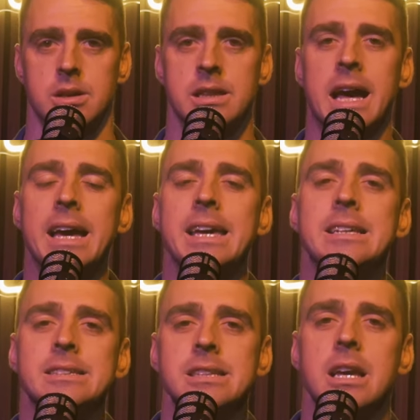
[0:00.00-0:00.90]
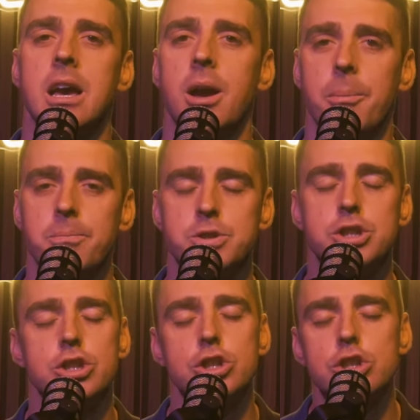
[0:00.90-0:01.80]
That is
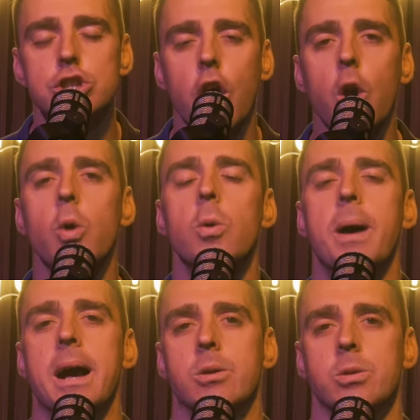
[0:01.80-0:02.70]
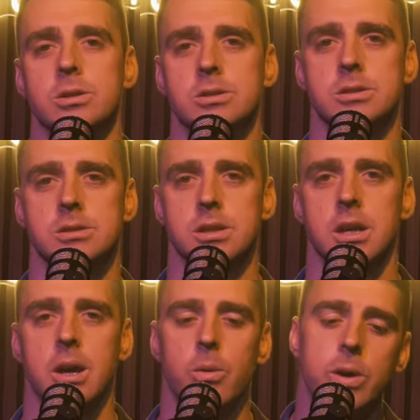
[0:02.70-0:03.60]
so backwards.
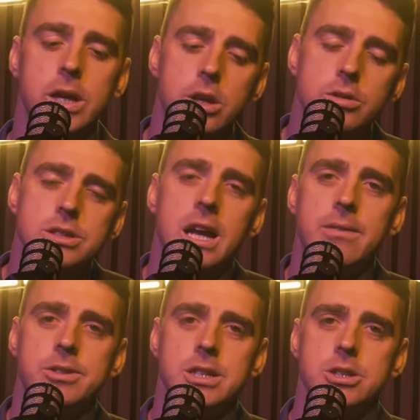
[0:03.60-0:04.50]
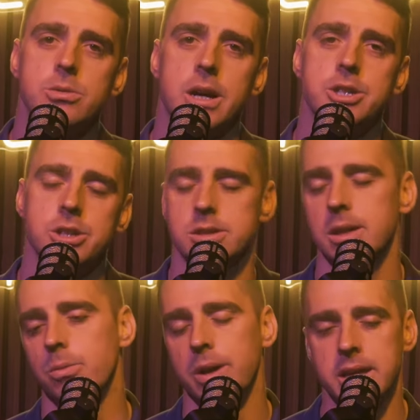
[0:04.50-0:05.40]
We used to have a situation, I
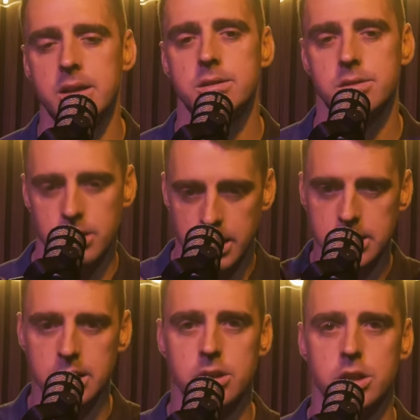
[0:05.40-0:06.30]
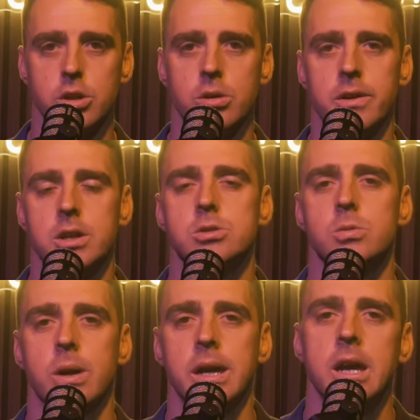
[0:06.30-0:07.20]
say we, the
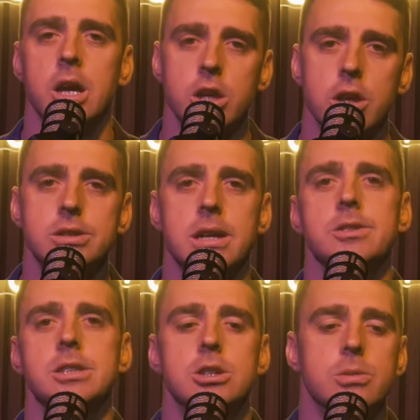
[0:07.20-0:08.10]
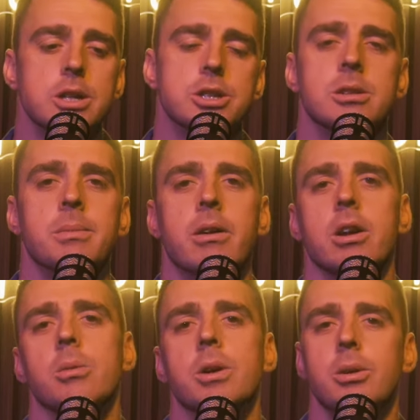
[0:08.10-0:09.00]
universal we, used to have a situation in
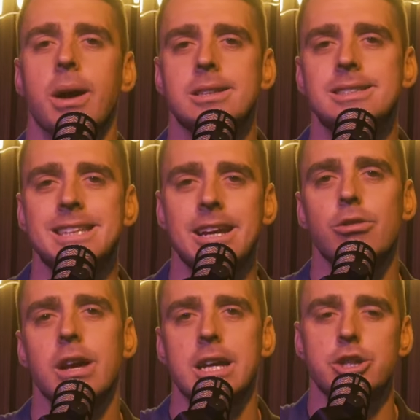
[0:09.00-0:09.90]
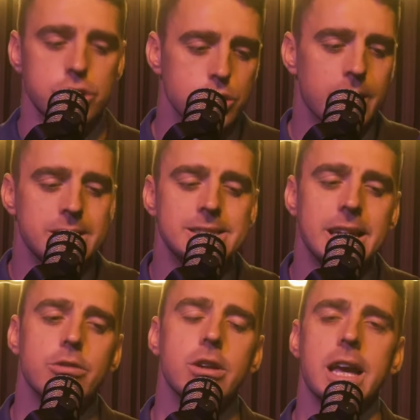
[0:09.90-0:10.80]
America where you had segregation. You had
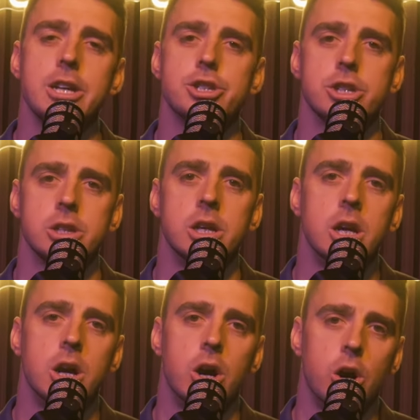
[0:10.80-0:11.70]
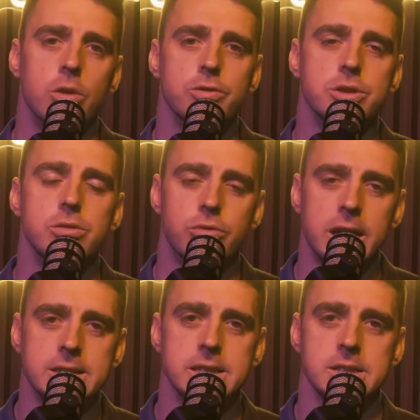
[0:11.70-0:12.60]
segregation of
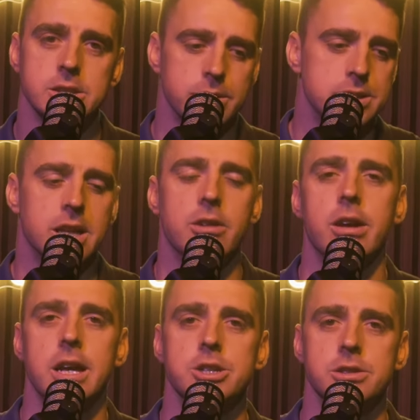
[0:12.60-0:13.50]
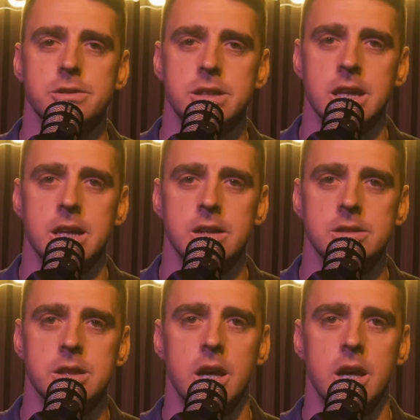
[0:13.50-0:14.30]
races. You had segregation of skin colors.